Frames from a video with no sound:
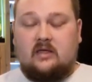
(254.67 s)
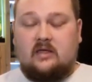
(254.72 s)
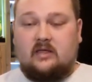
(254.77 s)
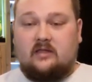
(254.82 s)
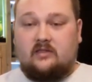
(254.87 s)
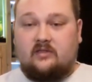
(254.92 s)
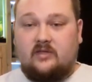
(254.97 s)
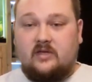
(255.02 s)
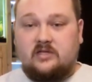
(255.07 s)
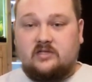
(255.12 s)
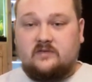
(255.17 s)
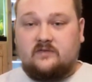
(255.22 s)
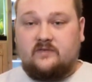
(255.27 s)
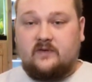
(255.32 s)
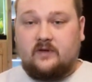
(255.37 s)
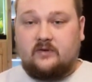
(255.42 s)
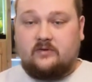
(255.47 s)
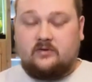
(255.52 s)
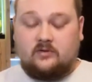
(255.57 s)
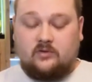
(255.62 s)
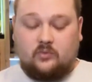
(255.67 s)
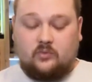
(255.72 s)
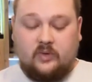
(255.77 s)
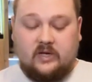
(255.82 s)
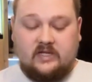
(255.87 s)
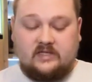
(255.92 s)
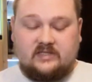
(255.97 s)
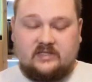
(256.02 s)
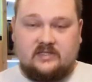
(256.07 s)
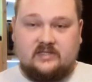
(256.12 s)
In this filter, the
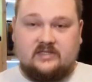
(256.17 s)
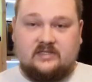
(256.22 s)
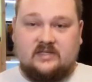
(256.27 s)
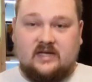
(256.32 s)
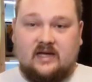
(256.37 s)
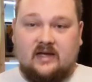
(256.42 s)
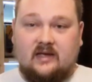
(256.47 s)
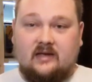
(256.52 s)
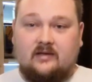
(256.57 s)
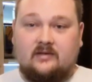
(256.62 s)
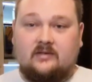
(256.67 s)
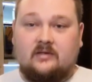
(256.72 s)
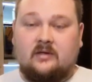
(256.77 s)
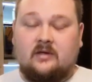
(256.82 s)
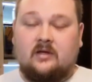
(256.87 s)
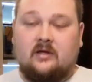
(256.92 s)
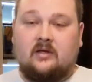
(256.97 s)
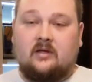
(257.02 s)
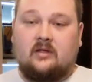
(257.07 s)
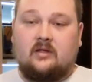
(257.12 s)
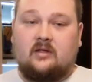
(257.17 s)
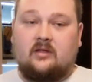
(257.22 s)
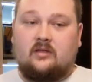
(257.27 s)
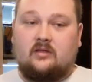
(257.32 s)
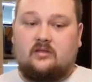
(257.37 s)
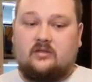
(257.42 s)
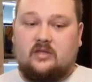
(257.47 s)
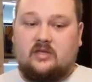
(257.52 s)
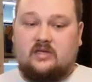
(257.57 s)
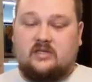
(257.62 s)
way it's designed,
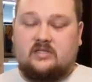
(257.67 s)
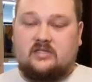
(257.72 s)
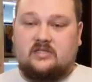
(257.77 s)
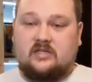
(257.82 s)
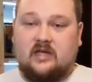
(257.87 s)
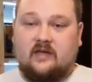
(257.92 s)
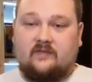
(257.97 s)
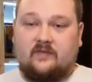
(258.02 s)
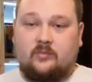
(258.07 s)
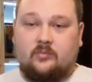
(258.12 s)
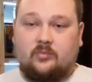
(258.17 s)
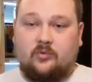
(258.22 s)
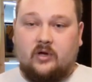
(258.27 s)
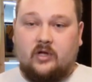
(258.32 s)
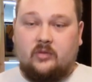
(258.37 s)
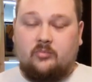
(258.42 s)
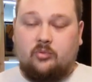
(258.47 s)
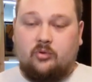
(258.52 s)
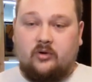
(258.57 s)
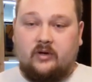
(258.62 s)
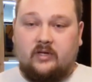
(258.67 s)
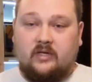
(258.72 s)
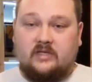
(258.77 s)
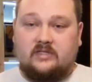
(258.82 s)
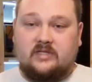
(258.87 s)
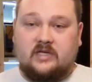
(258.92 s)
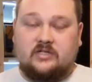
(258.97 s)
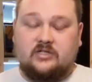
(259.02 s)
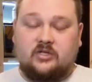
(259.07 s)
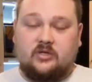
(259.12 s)
the siphon break point
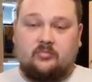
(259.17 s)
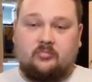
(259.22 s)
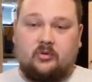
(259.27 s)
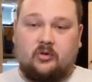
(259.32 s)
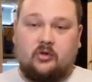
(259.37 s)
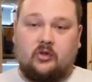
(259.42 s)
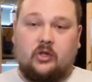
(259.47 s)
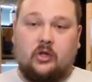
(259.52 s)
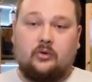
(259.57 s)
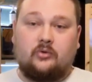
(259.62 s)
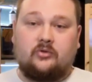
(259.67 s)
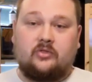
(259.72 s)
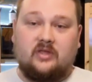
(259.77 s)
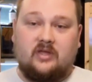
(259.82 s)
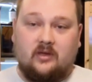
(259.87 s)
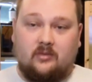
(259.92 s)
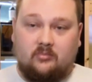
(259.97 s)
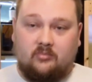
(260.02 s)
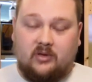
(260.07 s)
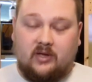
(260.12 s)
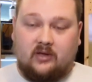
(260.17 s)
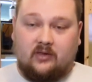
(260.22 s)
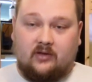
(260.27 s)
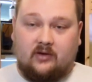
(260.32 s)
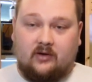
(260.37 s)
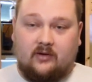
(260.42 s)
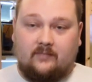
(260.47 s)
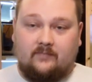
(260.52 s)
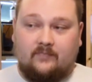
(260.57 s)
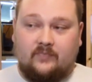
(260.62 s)
is actually below the
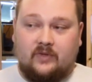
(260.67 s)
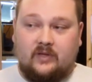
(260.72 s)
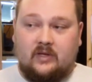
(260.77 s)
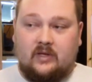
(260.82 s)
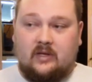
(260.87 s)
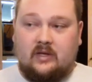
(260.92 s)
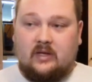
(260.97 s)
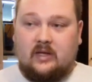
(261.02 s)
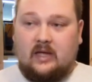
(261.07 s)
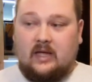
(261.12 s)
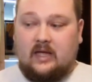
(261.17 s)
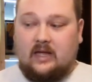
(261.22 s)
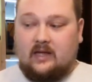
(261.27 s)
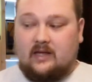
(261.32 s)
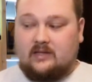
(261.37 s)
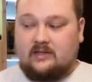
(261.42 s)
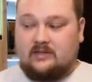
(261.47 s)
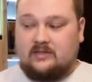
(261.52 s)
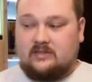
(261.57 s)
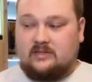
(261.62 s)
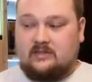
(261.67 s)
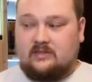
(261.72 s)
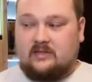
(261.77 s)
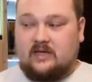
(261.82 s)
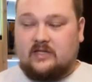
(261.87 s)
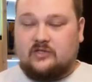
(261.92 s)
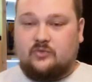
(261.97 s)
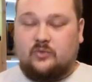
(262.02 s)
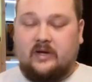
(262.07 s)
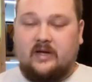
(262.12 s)
impeller, and
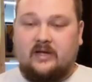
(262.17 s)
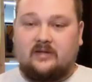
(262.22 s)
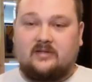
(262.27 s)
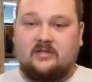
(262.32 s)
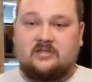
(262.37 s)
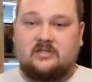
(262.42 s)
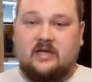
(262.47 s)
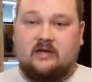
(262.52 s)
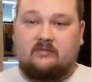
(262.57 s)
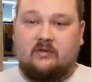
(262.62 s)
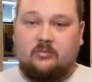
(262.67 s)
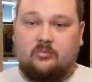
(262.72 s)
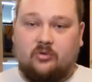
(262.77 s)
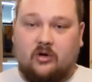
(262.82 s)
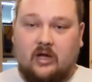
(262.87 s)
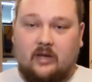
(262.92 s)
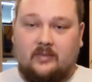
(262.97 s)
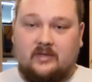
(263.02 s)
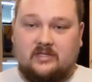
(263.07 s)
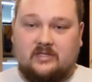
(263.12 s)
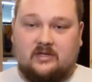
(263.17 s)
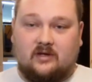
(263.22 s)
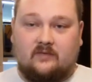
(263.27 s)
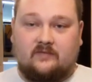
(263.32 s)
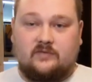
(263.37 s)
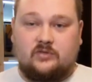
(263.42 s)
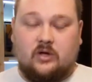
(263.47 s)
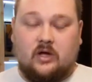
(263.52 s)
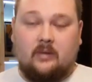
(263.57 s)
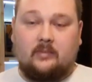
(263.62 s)
that's why it does not reprime
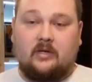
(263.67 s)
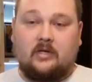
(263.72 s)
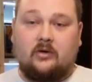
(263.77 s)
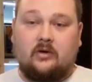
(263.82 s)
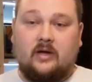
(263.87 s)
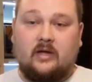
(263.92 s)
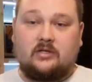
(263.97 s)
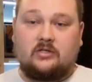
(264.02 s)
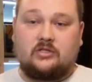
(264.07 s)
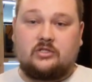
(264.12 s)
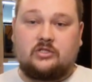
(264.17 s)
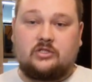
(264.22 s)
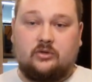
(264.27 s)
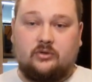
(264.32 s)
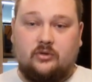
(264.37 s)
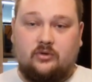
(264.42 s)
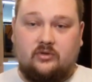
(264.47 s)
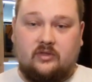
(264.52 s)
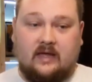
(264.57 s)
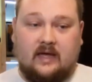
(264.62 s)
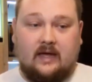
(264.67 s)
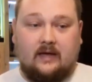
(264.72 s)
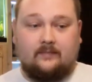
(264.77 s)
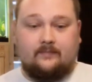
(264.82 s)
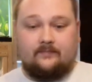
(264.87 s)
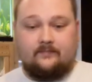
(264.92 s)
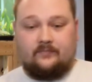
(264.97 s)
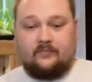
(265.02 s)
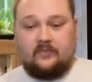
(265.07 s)
itself. So I'm going to go ahead and show you that.